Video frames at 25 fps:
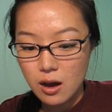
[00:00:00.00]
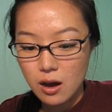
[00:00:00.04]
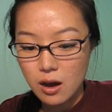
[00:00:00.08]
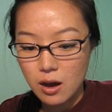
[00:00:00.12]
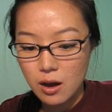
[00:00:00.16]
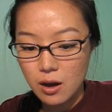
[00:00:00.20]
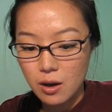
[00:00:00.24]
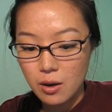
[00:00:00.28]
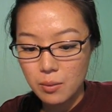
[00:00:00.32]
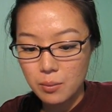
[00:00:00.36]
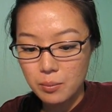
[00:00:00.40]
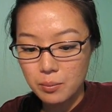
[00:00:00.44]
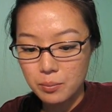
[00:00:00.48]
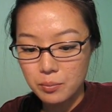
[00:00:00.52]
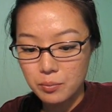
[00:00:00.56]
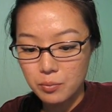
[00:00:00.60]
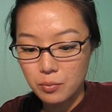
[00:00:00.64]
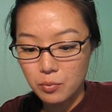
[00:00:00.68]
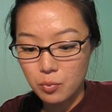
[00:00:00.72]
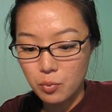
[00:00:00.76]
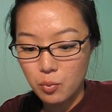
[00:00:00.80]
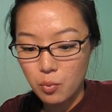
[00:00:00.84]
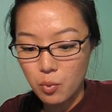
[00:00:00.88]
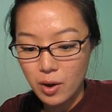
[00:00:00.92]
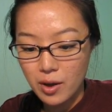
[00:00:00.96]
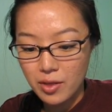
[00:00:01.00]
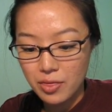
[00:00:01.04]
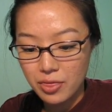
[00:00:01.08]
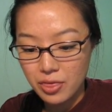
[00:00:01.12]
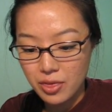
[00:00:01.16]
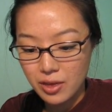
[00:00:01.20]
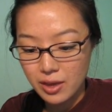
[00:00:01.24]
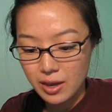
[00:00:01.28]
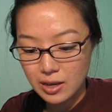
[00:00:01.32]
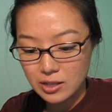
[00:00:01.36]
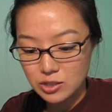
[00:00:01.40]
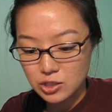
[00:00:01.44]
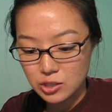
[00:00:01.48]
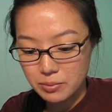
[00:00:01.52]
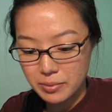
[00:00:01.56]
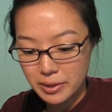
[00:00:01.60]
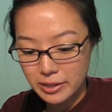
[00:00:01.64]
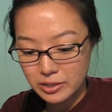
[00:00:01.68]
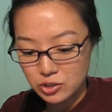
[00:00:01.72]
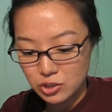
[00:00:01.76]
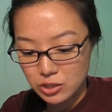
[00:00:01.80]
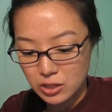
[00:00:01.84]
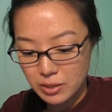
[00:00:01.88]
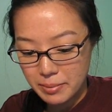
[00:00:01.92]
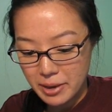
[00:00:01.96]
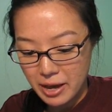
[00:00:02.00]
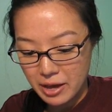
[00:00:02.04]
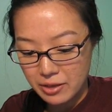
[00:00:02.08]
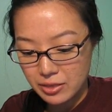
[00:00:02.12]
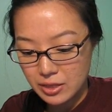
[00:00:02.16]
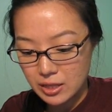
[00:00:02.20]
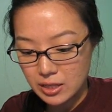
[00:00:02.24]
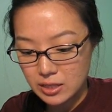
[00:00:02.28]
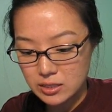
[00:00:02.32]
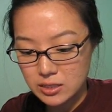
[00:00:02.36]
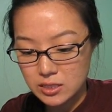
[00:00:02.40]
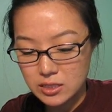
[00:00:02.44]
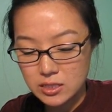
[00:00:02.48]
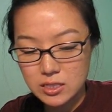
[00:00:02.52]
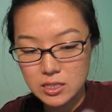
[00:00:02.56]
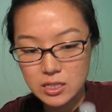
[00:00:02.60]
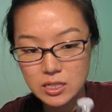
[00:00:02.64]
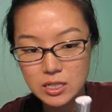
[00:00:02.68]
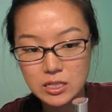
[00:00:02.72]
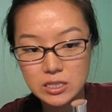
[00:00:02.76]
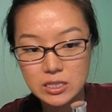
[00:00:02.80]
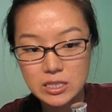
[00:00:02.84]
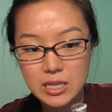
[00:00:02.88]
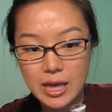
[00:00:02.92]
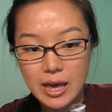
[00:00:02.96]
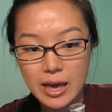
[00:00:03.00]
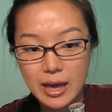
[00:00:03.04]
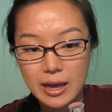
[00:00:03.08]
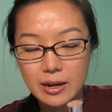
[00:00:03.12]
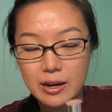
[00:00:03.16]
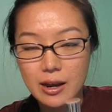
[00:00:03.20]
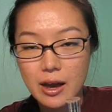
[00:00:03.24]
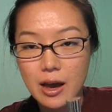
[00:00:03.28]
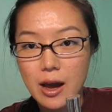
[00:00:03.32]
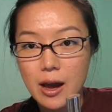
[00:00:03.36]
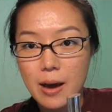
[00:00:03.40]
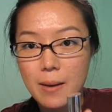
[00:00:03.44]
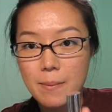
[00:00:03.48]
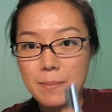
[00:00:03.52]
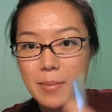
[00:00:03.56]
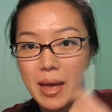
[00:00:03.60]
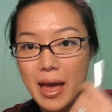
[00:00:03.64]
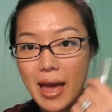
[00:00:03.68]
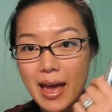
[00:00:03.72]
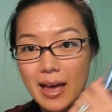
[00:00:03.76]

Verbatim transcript: Um, one thing I should mention about this is that um,